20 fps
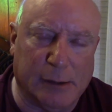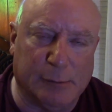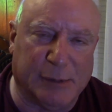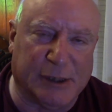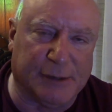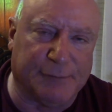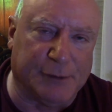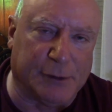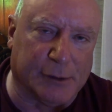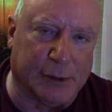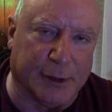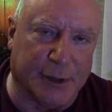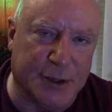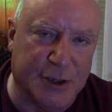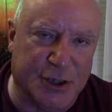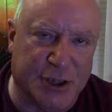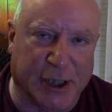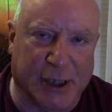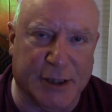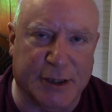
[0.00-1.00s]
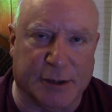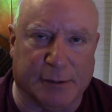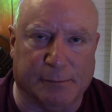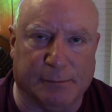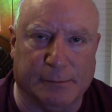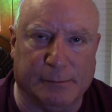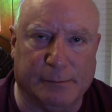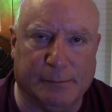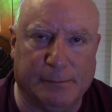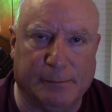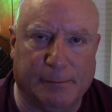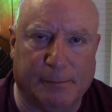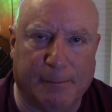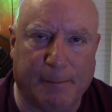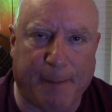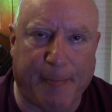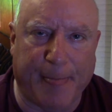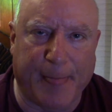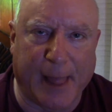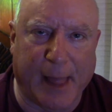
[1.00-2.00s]
But if you're going to judge them,
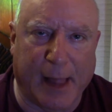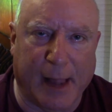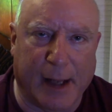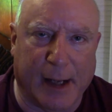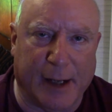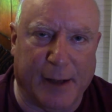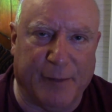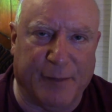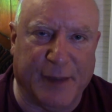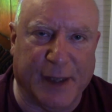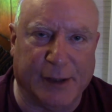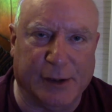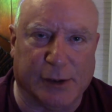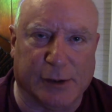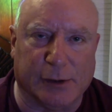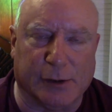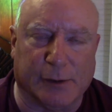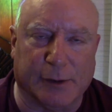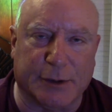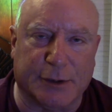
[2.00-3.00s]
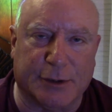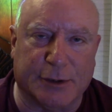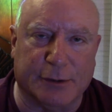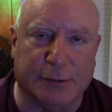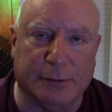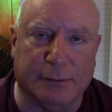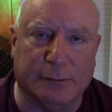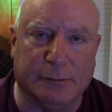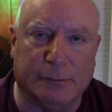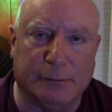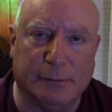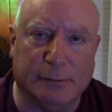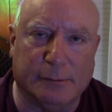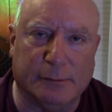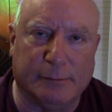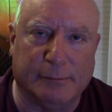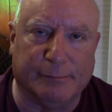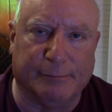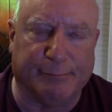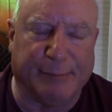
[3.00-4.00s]
then you're going to
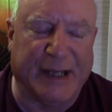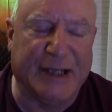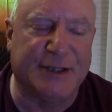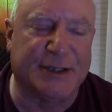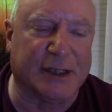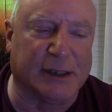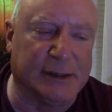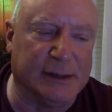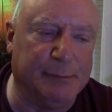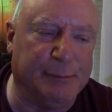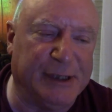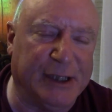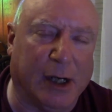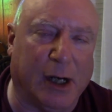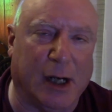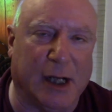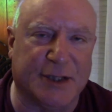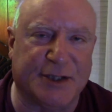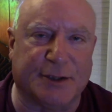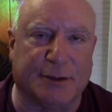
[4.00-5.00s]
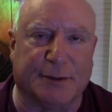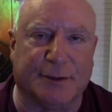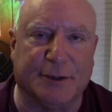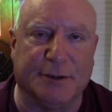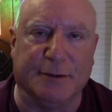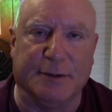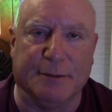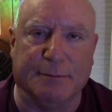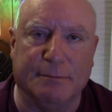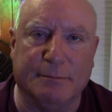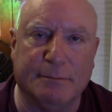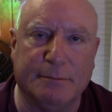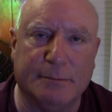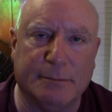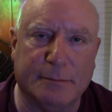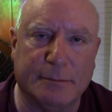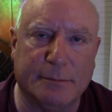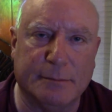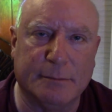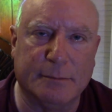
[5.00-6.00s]
basically be hostile to them,
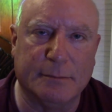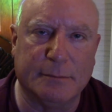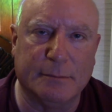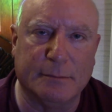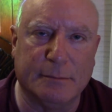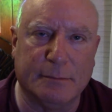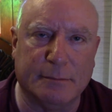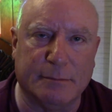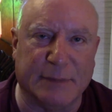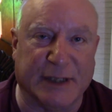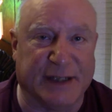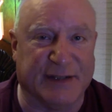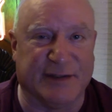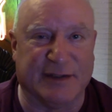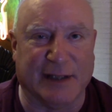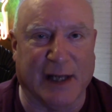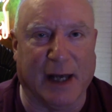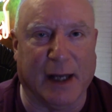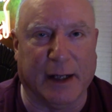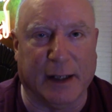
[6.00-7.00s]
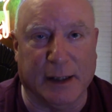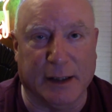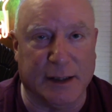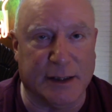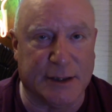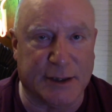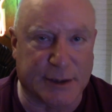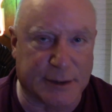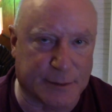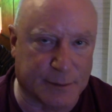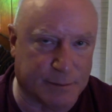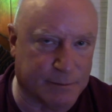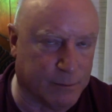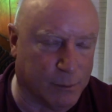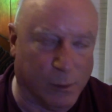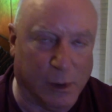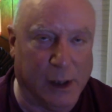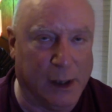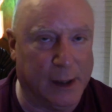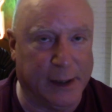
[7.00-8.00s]
because that is
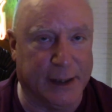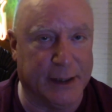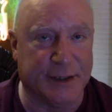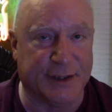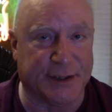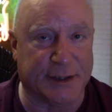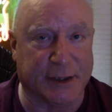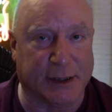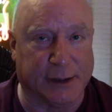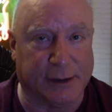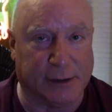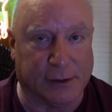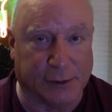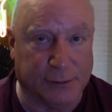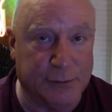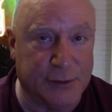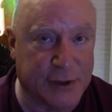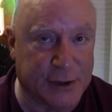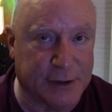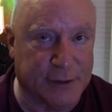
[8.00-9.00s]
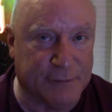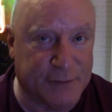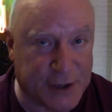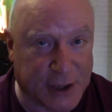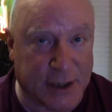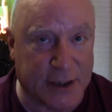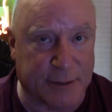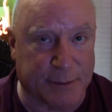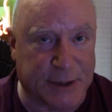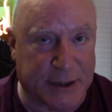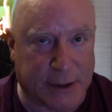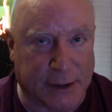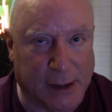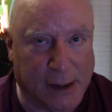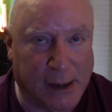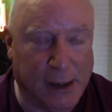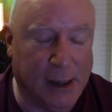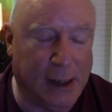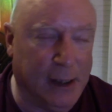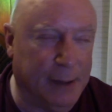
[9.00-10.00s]
what is the conclusion of judgment,
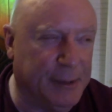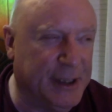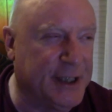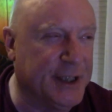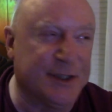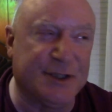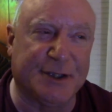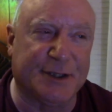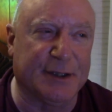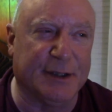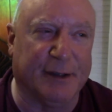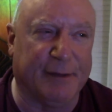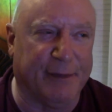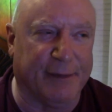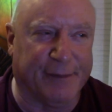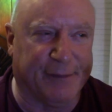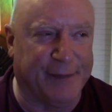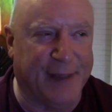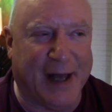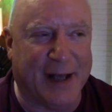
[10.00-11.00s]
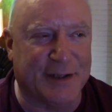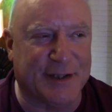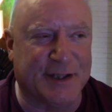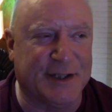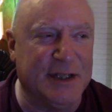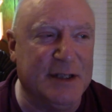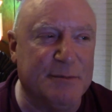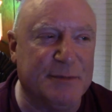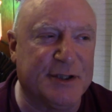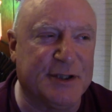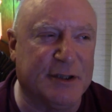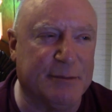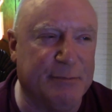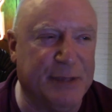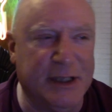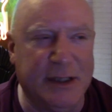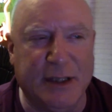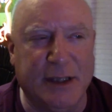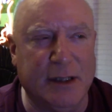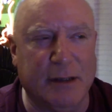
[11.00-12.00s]
because that seems to
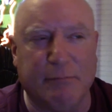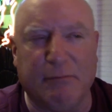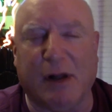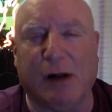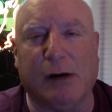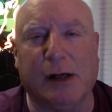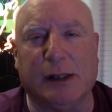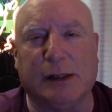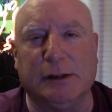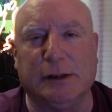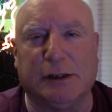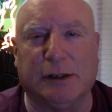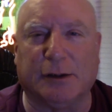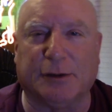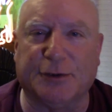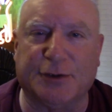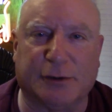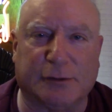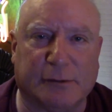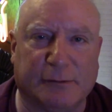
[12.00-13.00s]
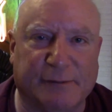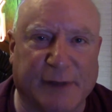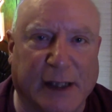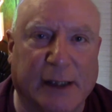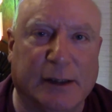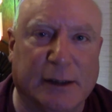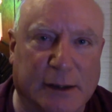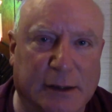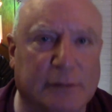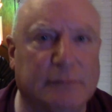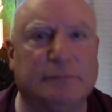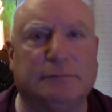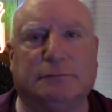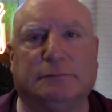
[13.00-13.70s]
be the American cultural value.